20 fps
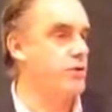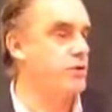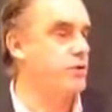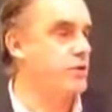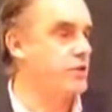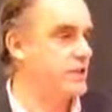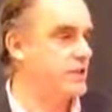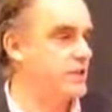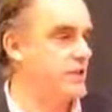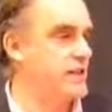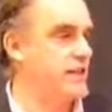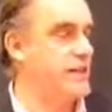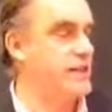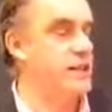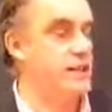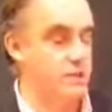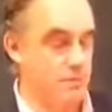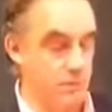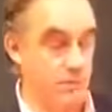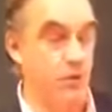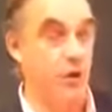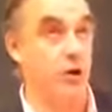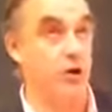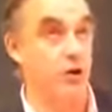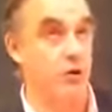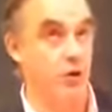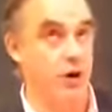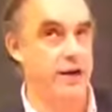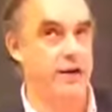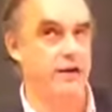to disease,
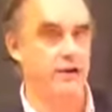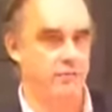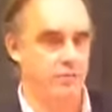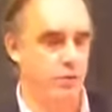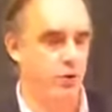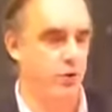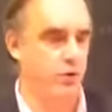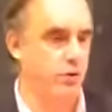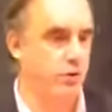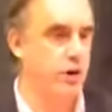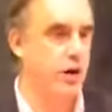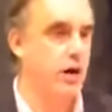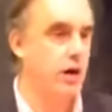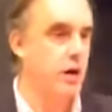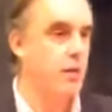not quite as prone,